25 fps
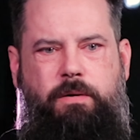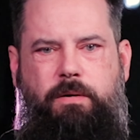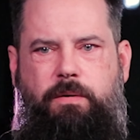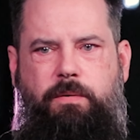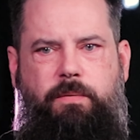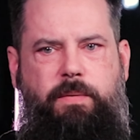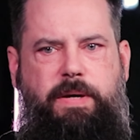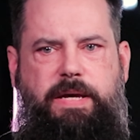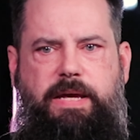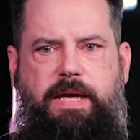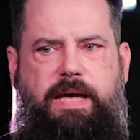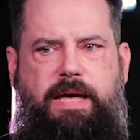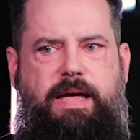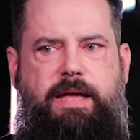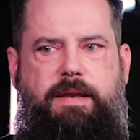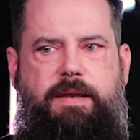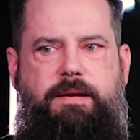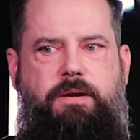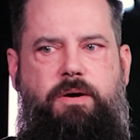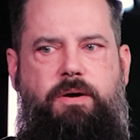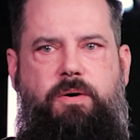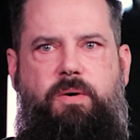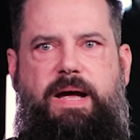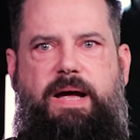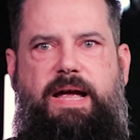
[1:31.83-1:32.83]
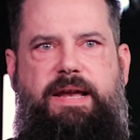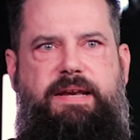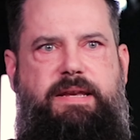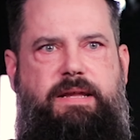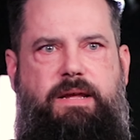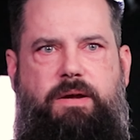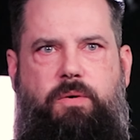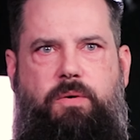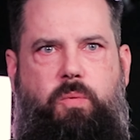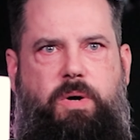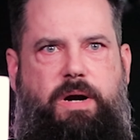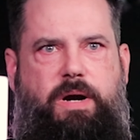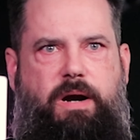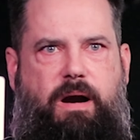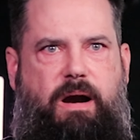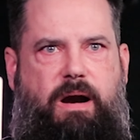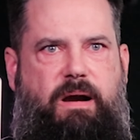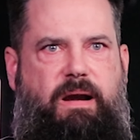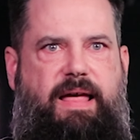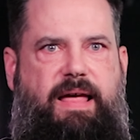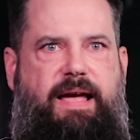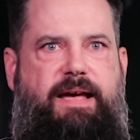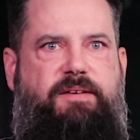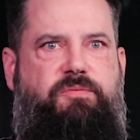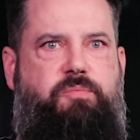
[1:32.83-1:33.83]
We had no idea where our
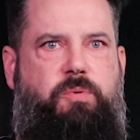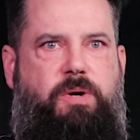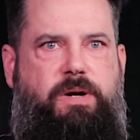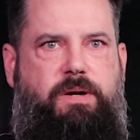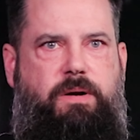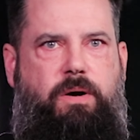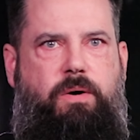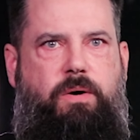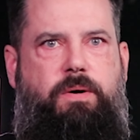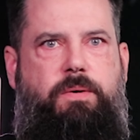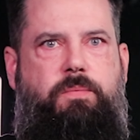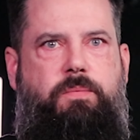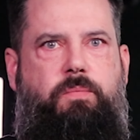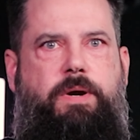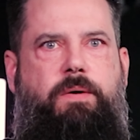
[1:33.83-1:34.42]
lives were going.